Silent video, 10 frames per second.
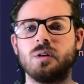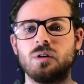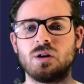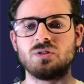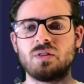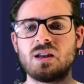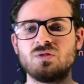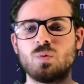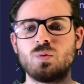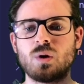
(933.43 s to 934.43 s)
All right, so that is
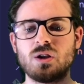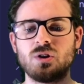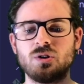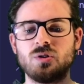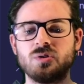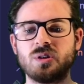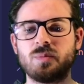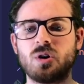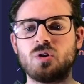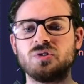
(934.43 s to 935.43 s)
one way you can use
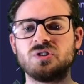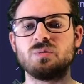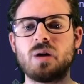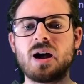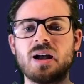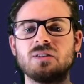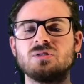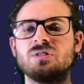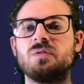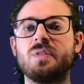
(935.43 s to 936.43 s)
something called spies
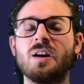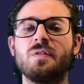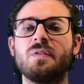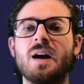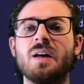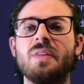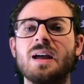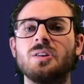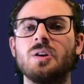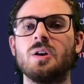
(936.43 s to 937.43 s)
to verify
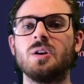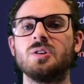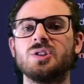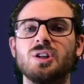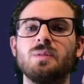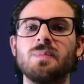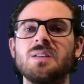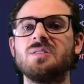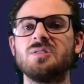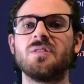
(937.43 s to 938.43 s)
that certain
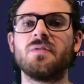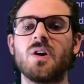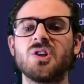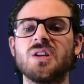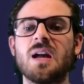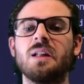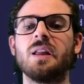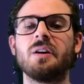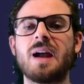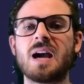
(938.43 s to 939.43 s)
pieces of functionality
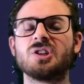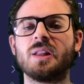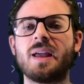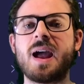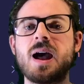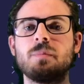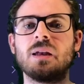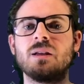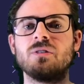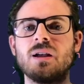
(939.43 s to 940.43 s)
are actually
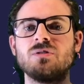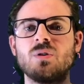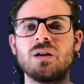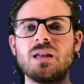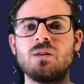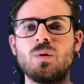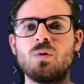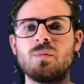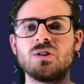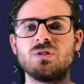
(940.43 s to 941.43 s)
happening, right? So again, we
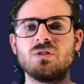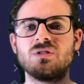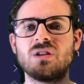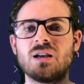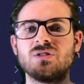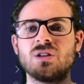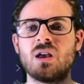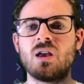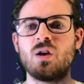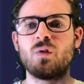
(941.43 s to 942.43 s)
want to make sure this test
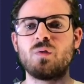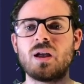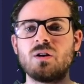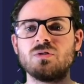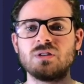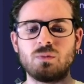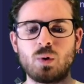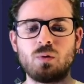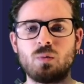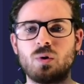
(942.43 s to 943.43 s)
fails if
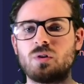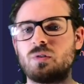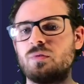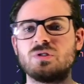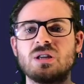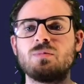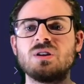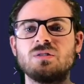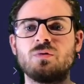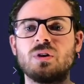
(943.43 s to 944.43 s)
we were to, for some
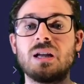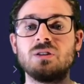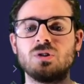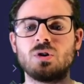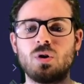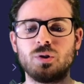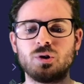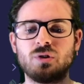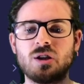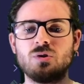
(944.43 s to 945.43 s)
reason, forget to call the
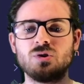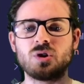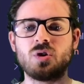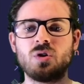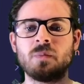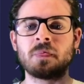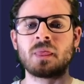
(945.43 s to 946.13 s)
create user call,